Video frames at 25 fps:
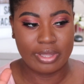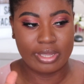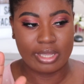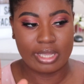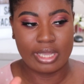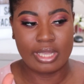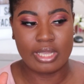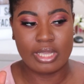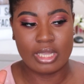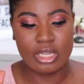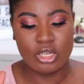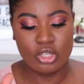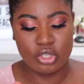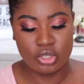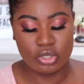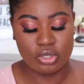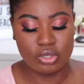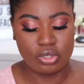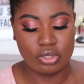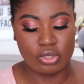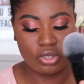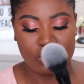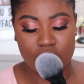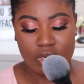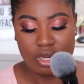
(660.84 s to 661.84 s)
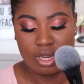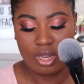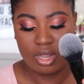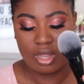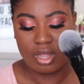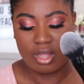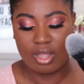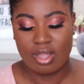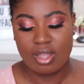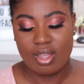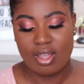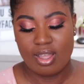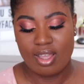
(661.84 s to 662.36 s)
Like, it can do
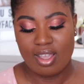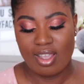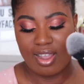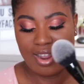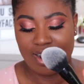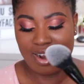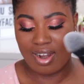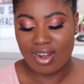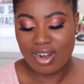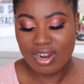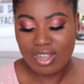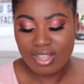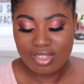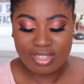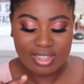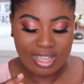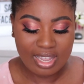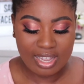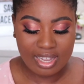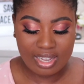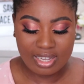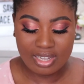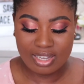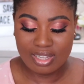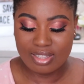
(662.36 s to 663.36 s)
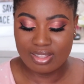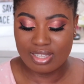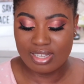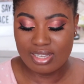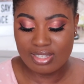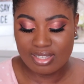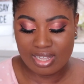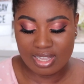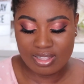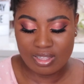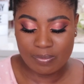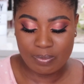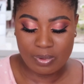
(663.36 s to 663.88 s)
everything these
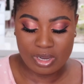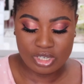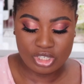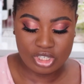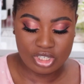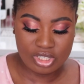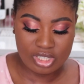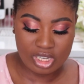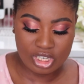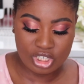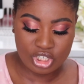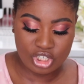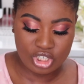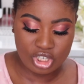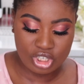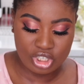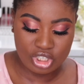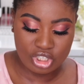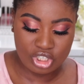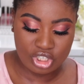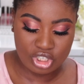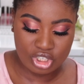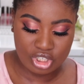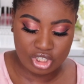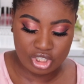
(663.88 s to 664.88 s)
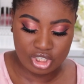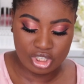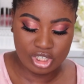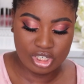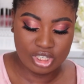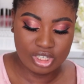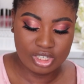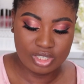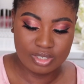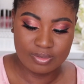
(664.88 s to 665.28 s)
other brushes I showed you.